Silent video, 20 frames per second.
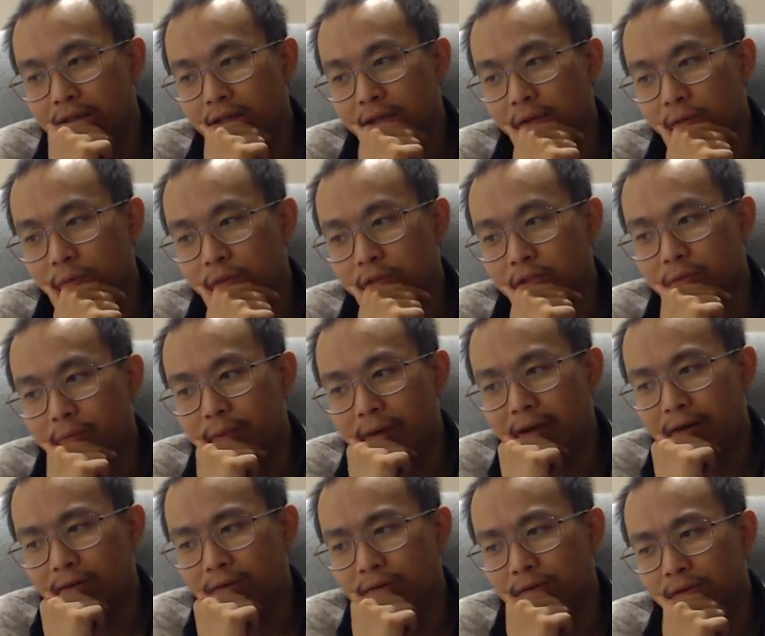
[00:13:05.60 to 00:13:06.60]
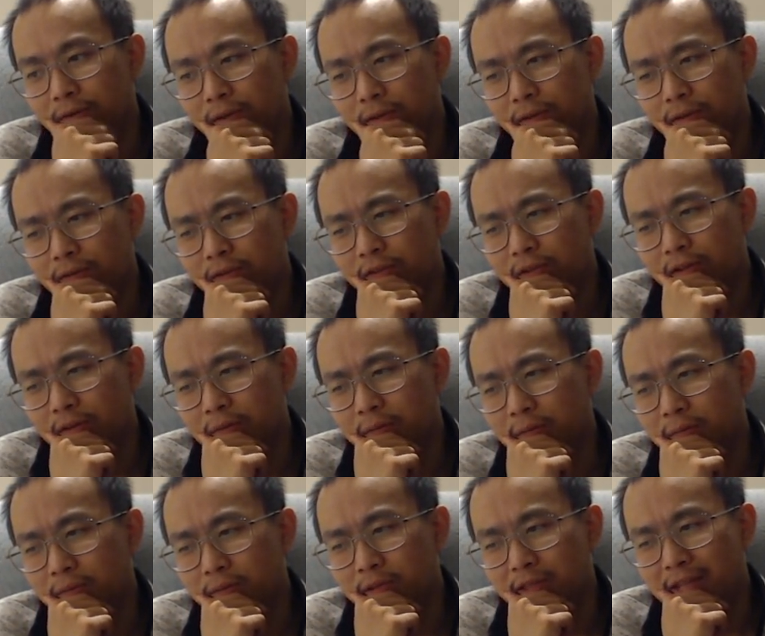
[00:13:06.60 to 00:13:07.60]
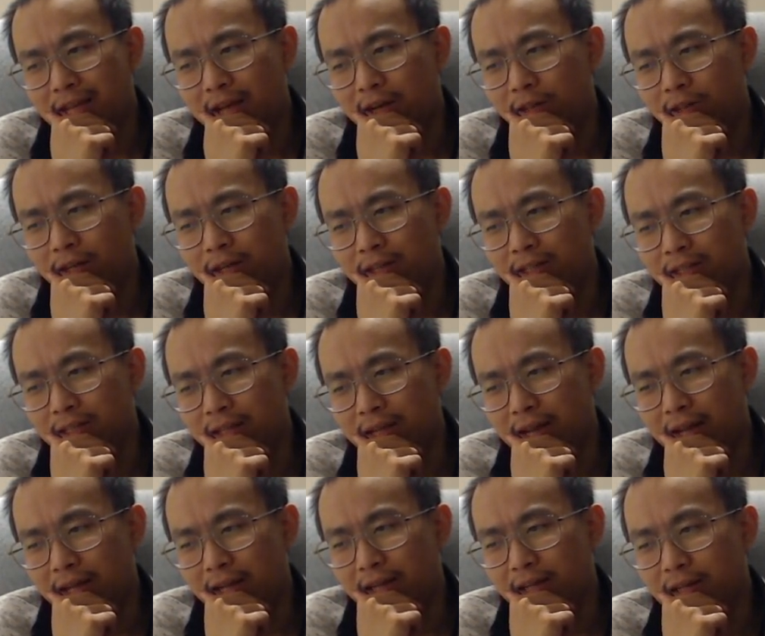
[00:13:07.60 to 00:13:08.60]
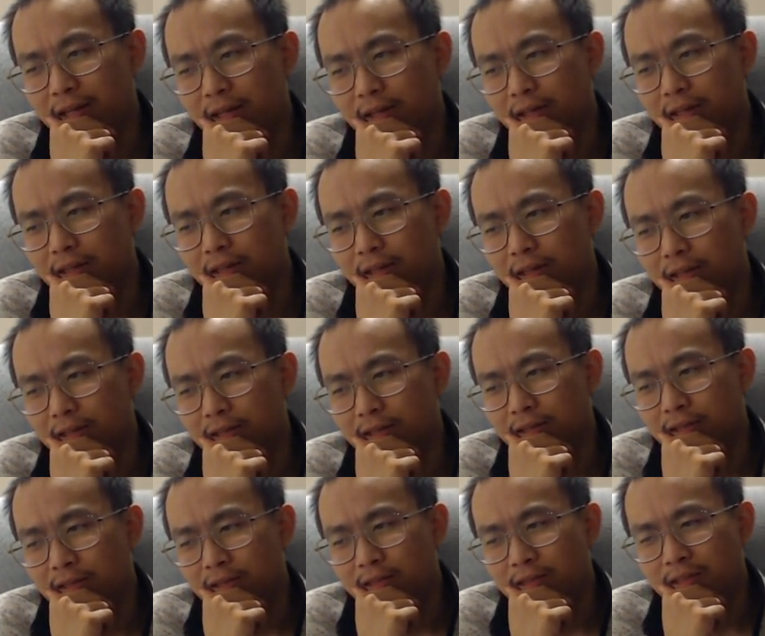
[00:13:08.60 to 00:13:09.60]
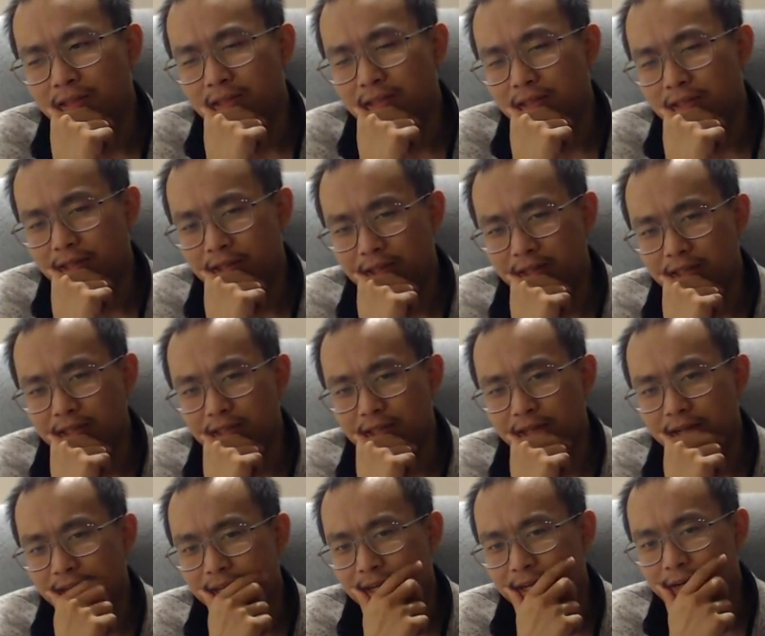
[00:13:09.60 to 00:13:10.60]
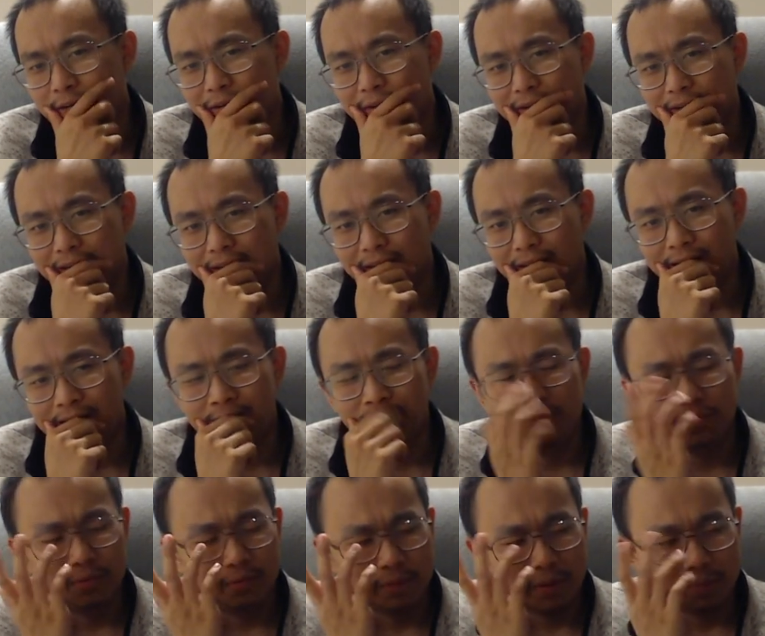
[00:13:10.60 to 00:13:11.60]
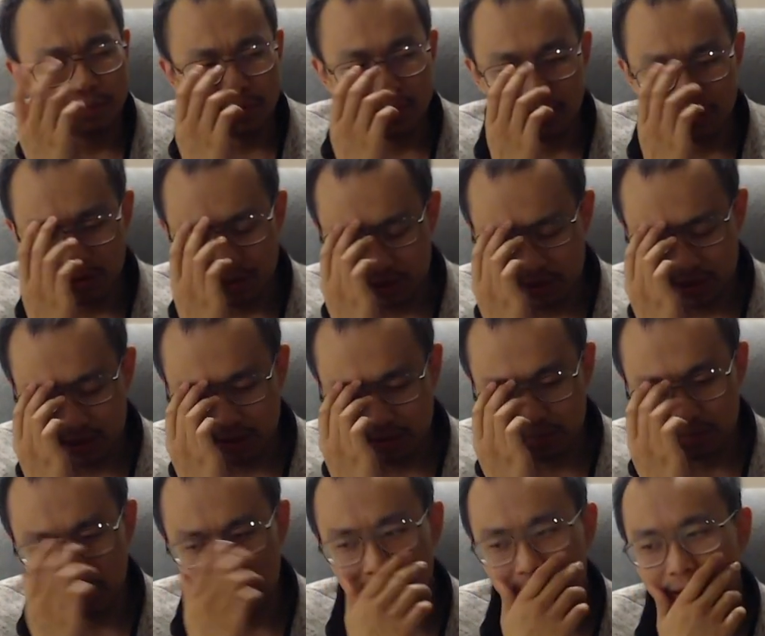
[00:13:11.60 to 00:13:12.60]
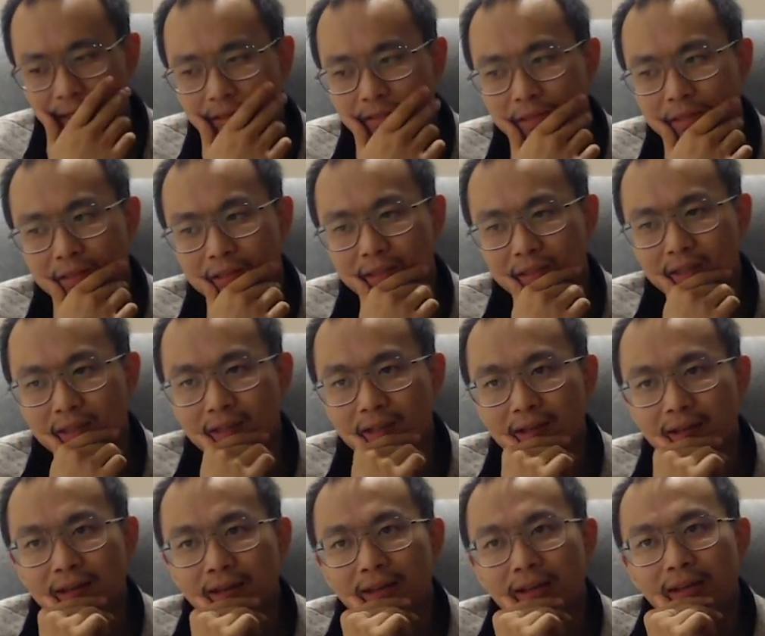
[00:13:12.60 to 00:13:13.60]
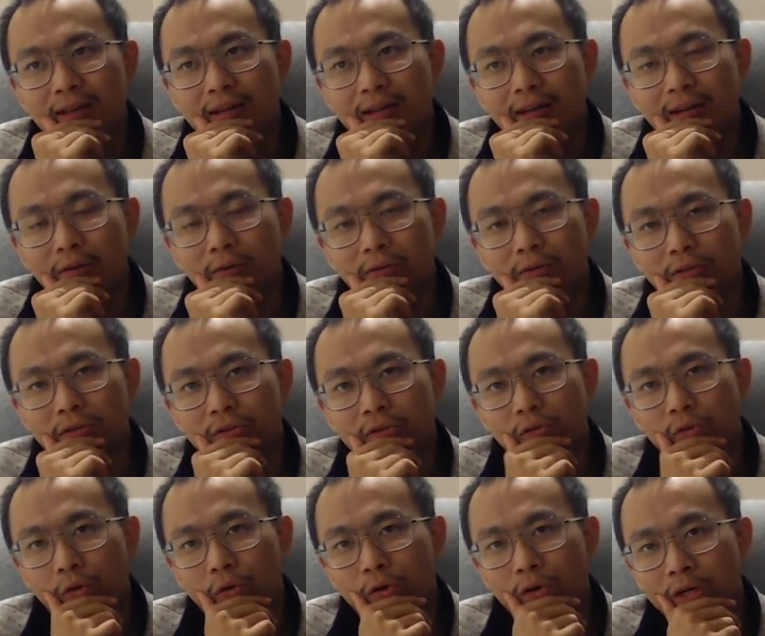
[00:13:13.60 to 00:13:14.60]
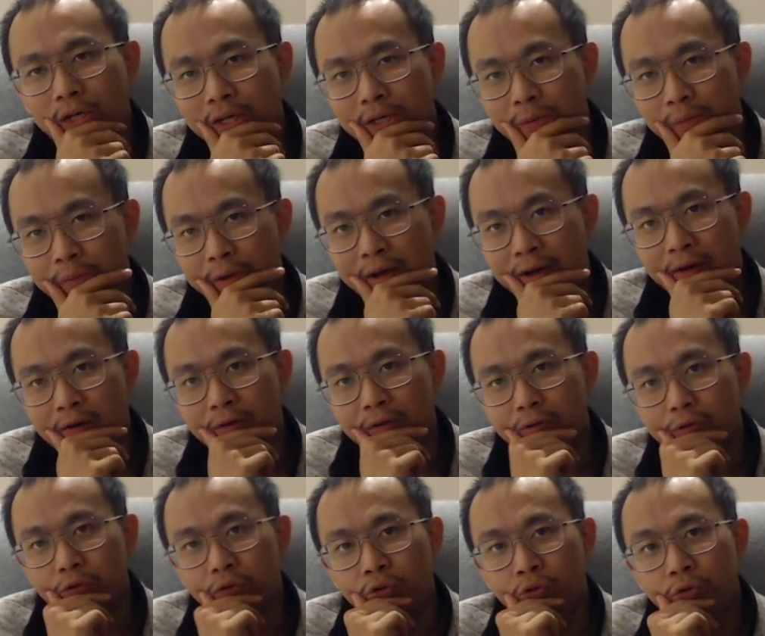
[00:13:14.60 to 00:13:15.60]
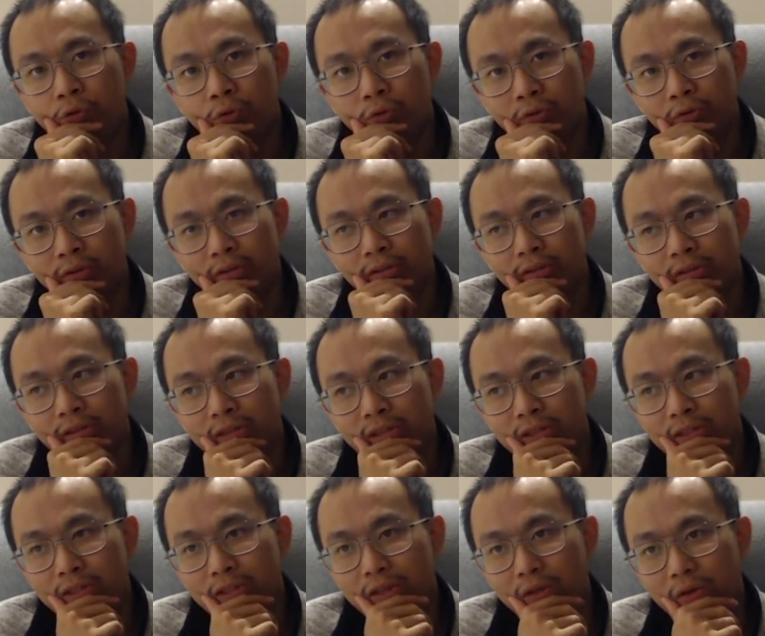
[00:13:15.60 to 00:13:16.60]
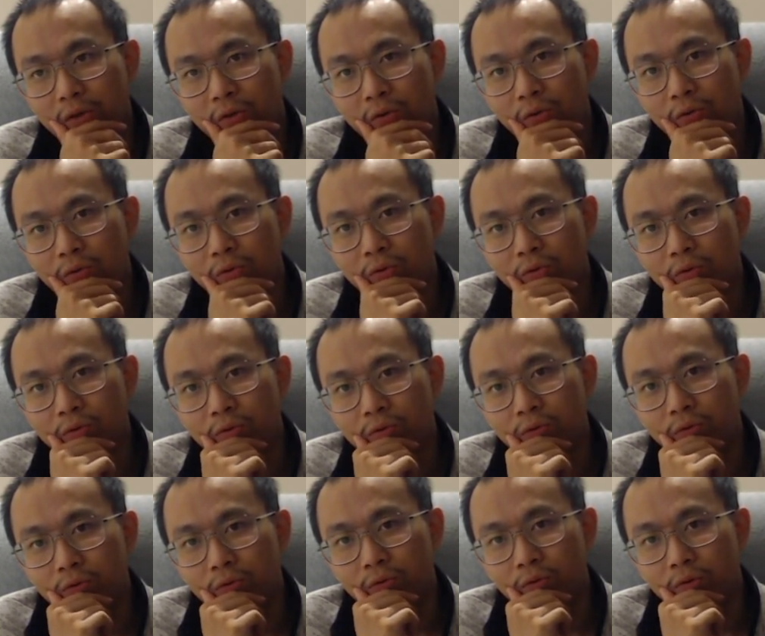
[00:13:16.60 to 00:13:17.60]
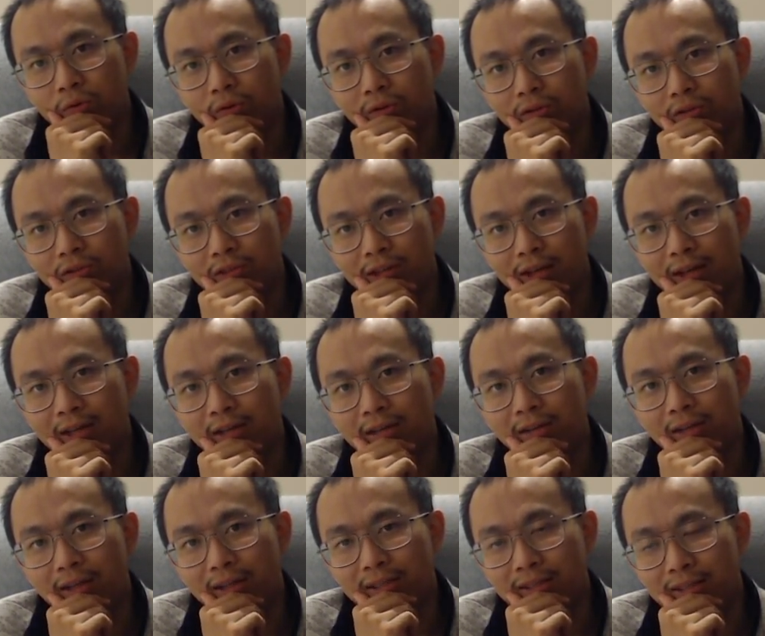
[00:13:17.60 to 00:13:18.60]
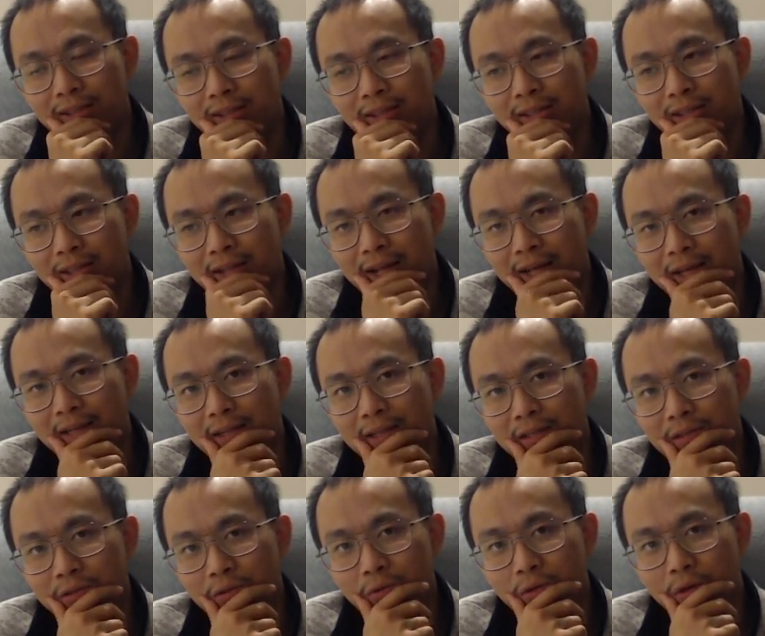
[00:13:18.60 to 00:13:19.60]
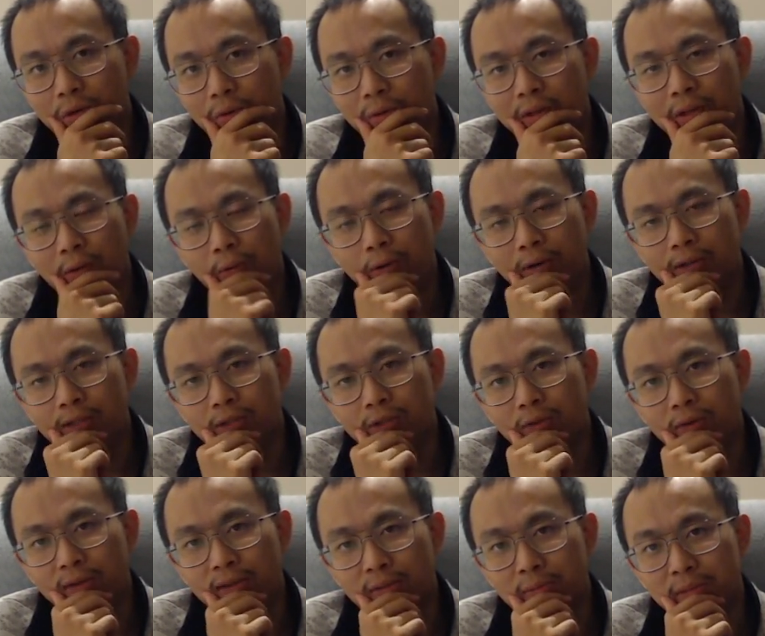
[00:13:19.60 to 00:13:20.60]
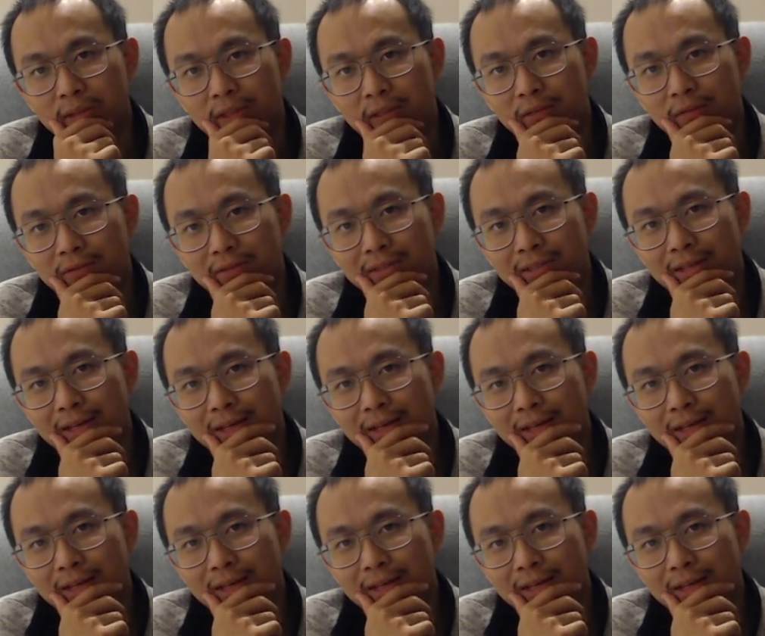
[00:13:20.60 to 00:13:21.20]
was about some Saturday night skit. I don't remember exactly, but basically it was a story about tourists who said they didn't like the tour, or they weren't enjoying themselves.